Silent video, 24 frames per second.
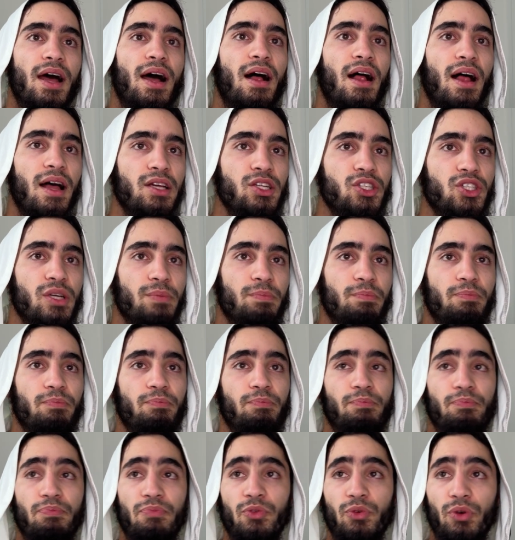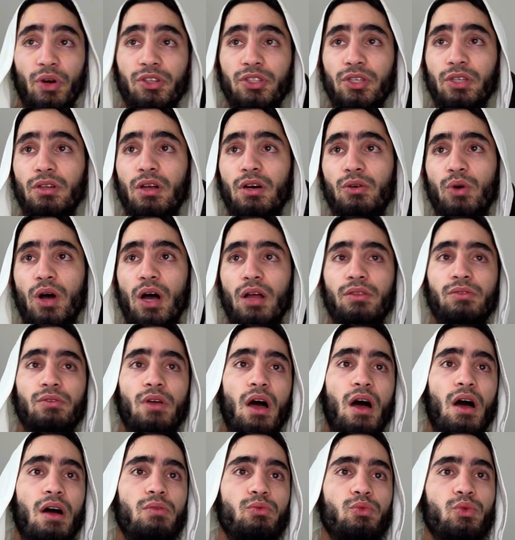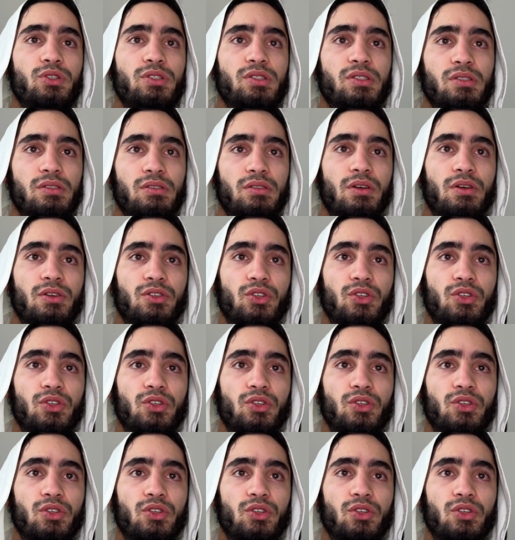Aisha radiallahu anha, was,